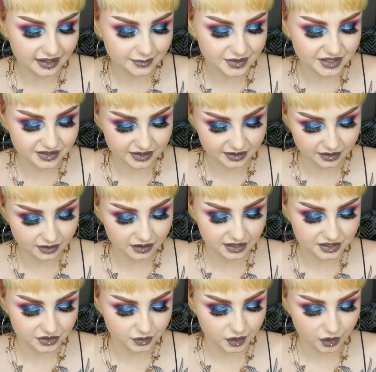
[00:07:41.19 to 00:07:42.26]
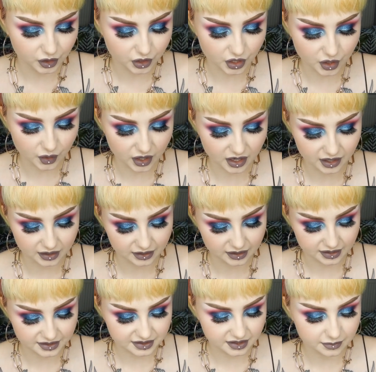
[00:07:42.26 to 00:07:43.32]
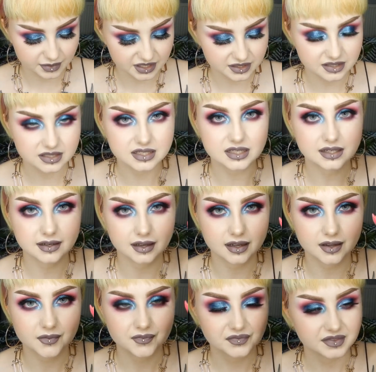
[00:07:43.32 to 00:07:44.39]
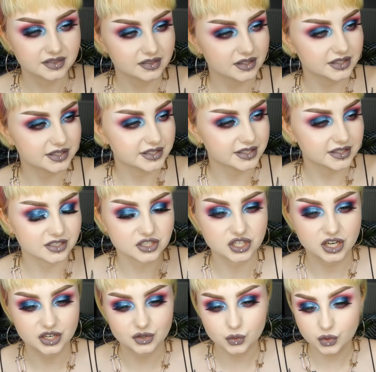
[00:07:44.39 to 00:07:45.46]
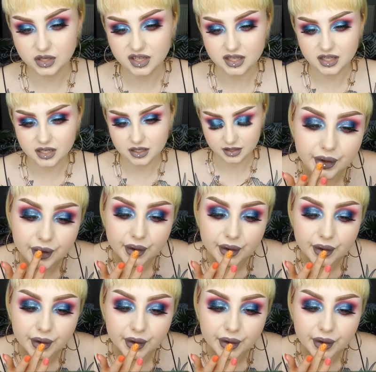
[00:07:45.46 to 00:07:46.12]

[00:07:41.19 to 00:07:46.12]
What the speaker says: I'm using the Glitter and Glow highlighter by Stila. This is in the shade Queen.